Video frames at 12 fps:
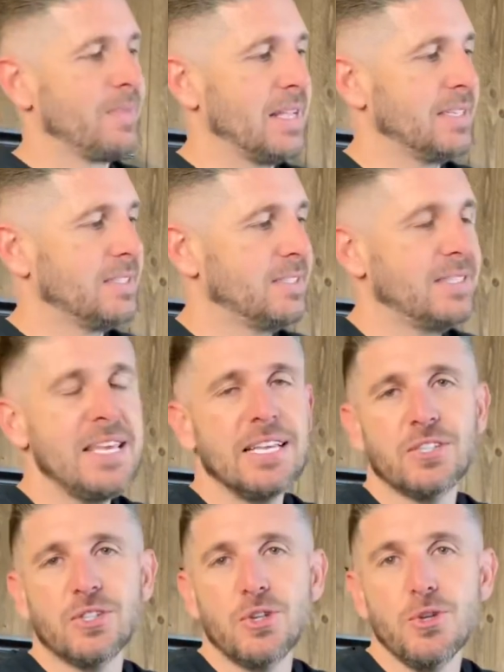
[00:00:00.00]

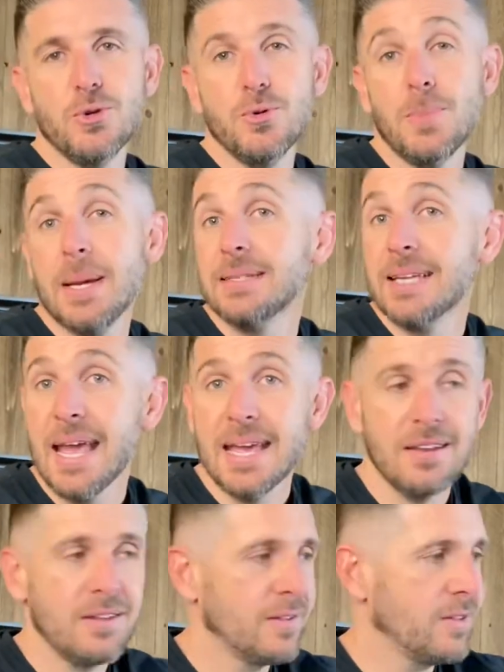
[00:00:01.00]
seeks to
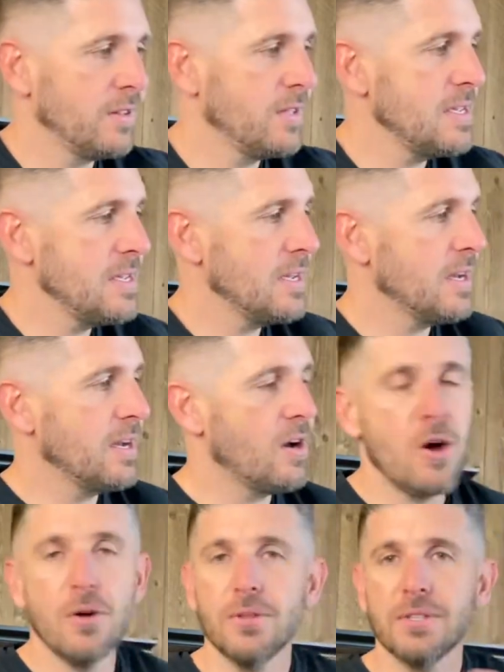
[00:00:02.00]
maintain the
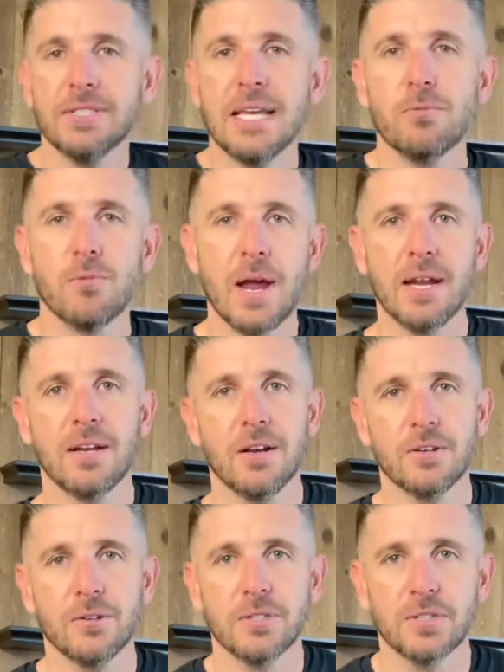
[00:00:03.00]
all the same ride
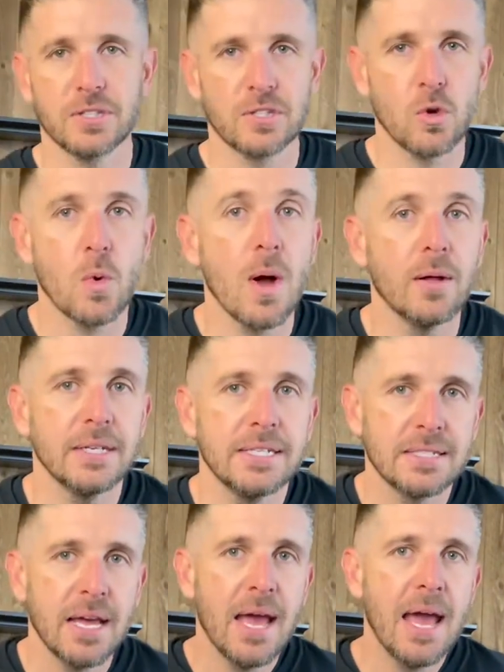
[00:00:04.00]
characteristics and
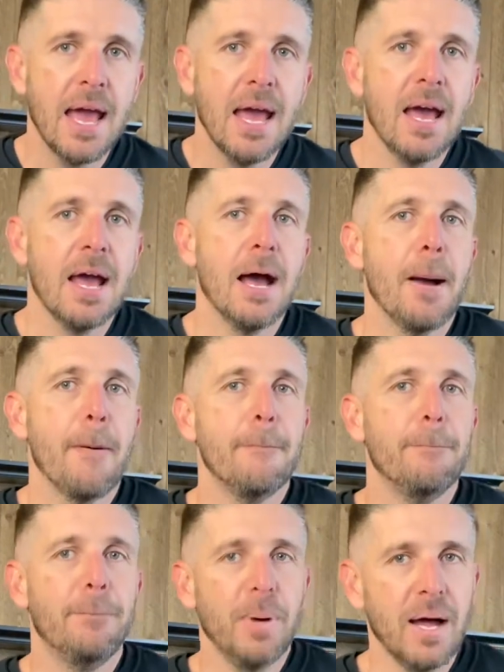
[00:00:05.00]
qualities,
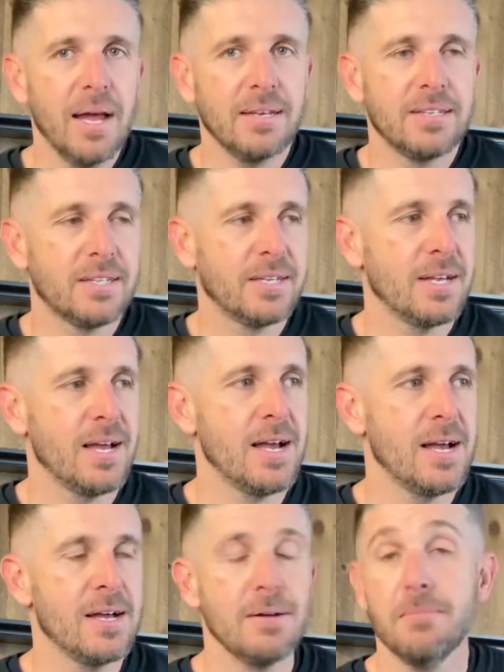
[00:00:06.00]
but
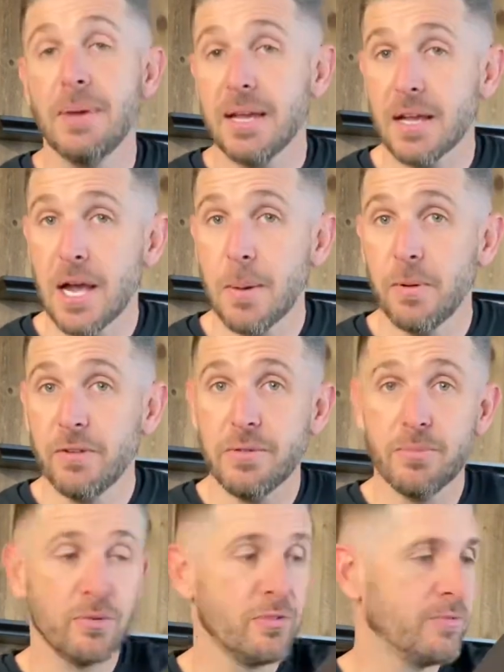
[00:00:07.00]
make a couple of
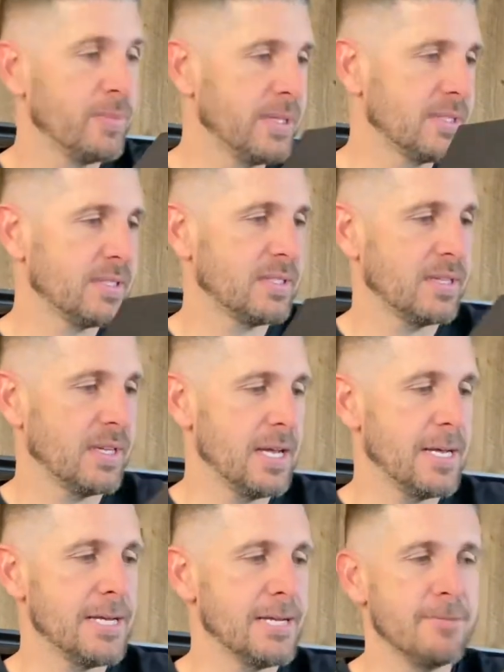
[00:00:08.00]
improvements,
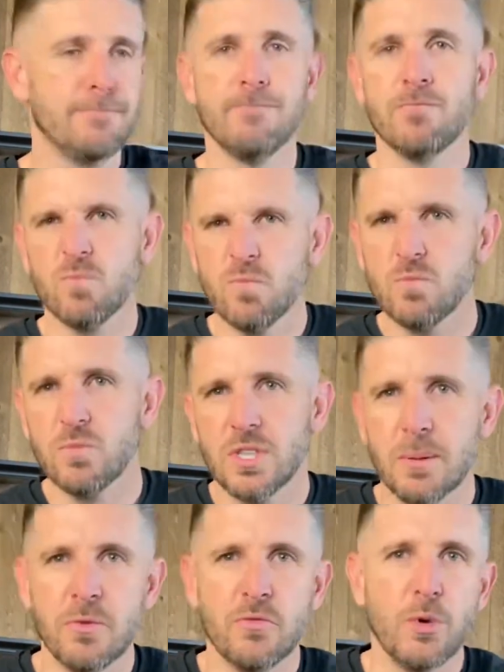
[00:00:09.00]

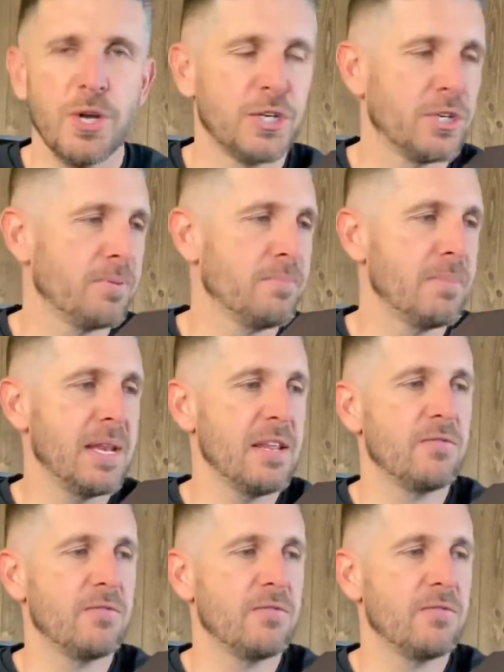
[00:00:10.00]
some of which many of